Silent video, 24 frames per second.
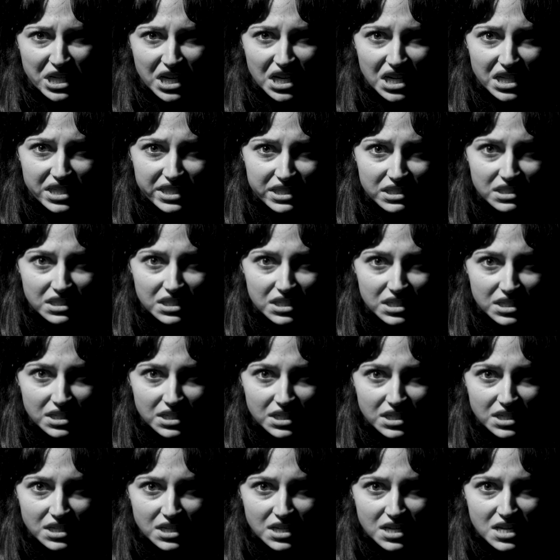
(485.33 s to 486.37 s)
cast,
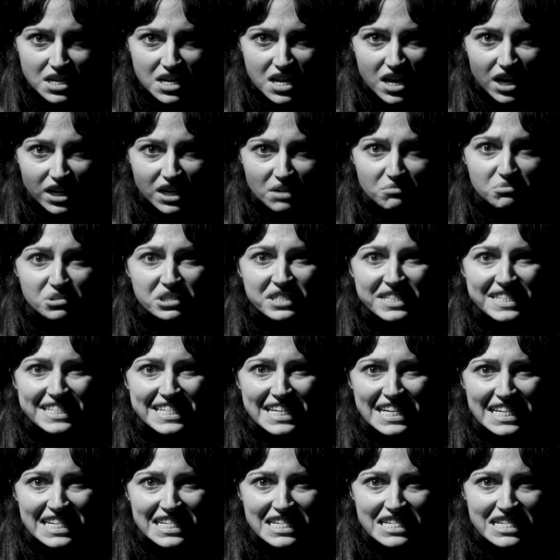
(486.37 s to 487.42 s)
and I will
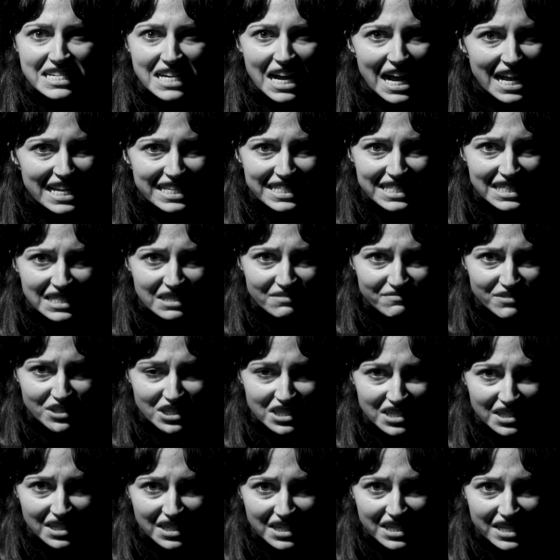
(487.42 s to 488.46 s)
stand the hazard of the
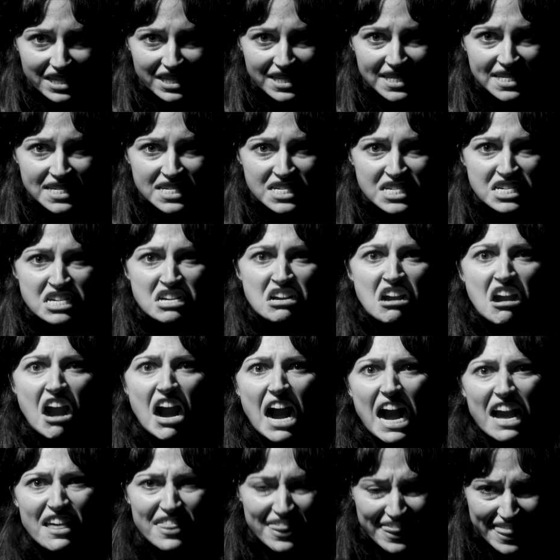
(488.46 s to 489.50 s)
die. I
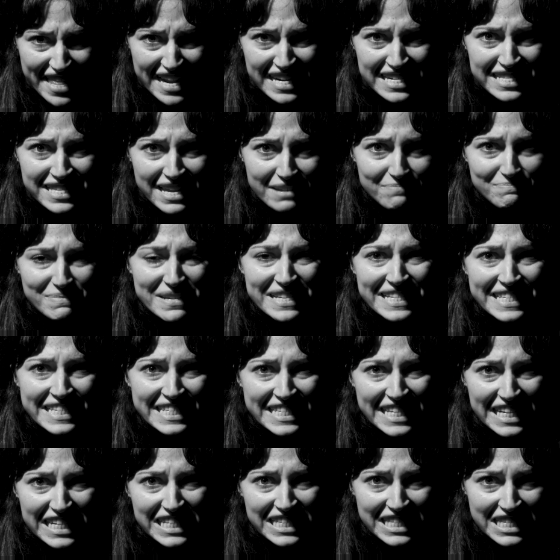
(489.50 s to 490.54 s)
think there be
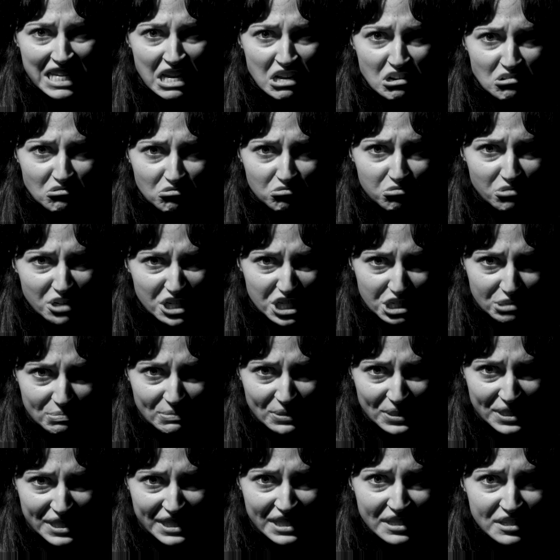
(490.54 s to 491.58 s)
six Richmonds
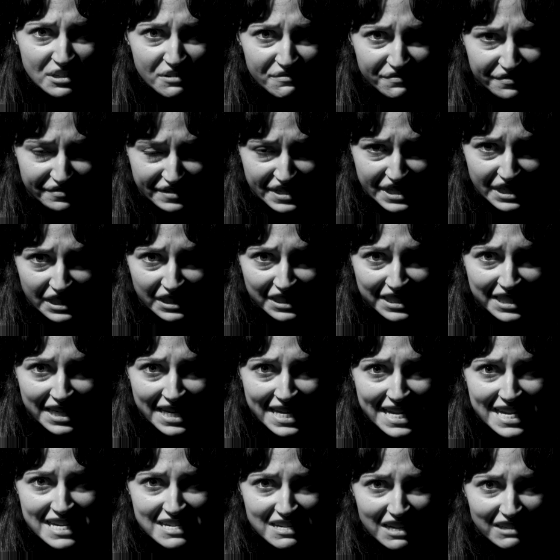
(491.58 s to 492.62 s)
in the field,
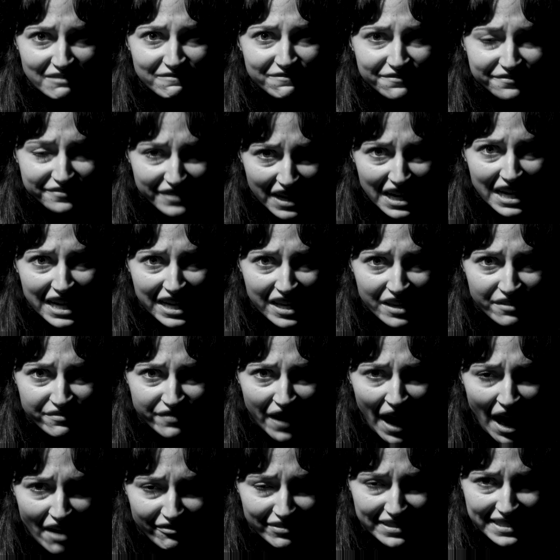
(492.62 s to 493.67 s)
and five
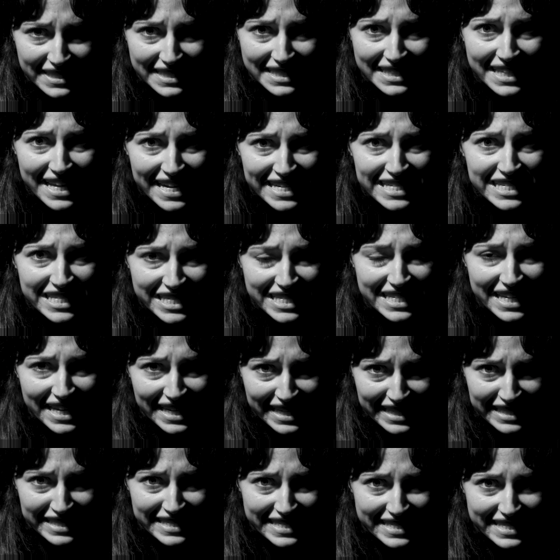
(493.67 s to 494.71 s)
have I slain today
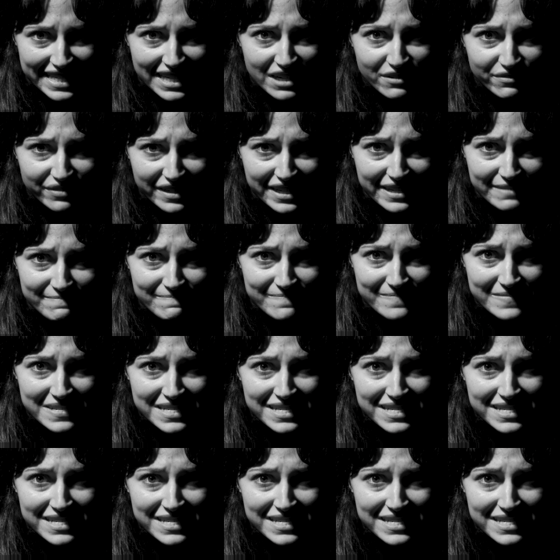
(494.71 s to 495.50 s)
instead of him.